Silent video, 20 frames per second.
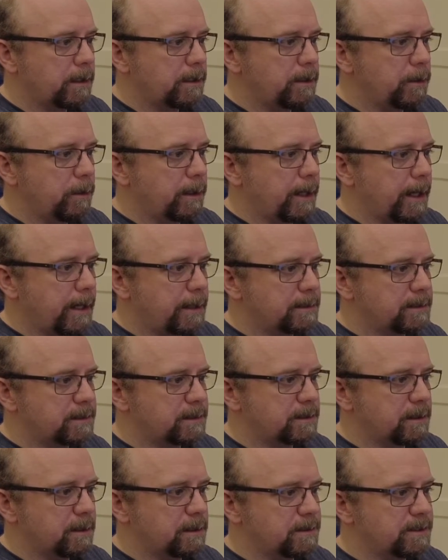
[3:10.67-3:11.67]
You
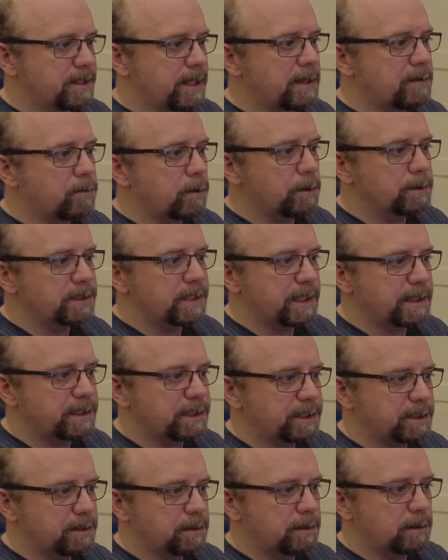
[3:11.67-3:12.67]
get Z
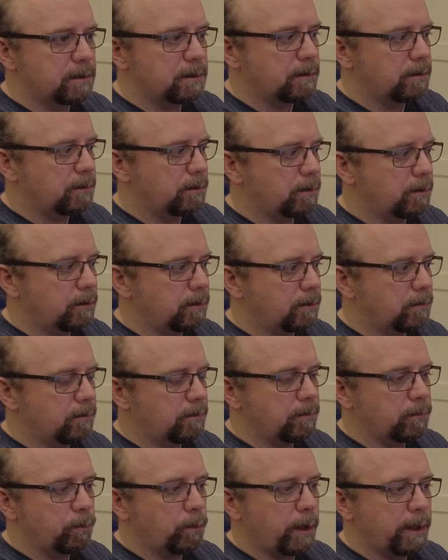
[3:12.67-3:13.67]
rotation
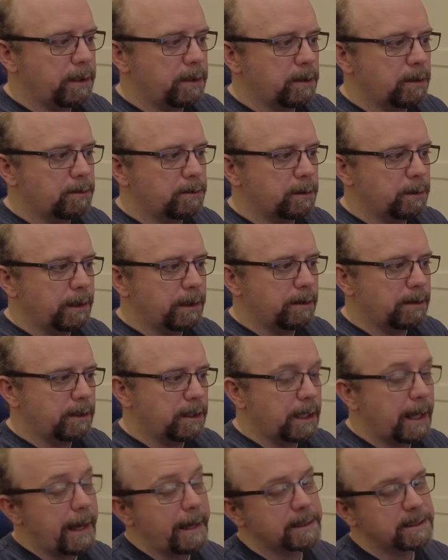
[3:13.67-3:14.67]
when you're doing
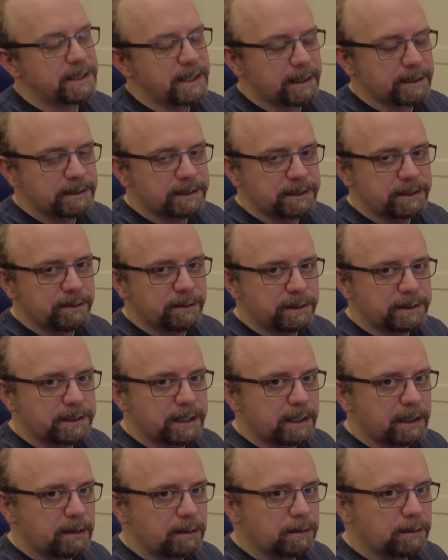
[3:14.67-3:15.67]
the X axis on the
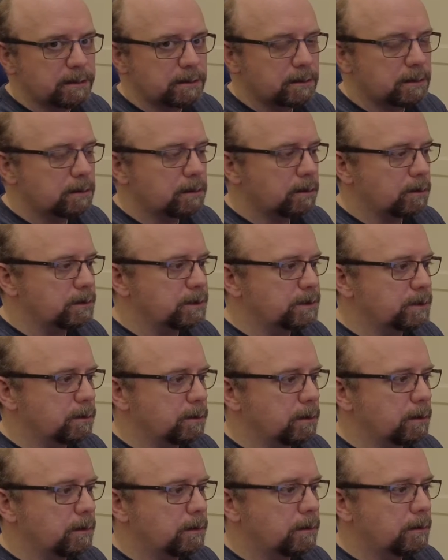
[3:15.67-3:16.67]
second
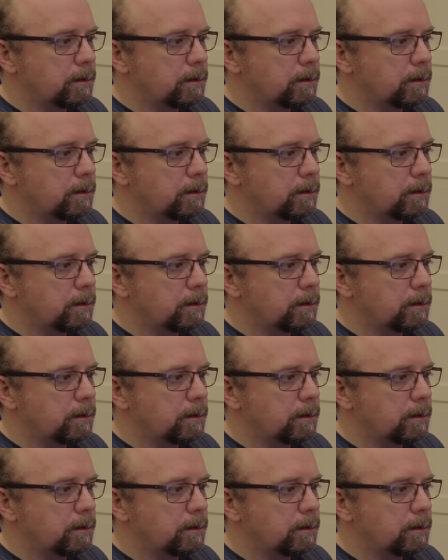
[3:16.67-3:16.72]
controller.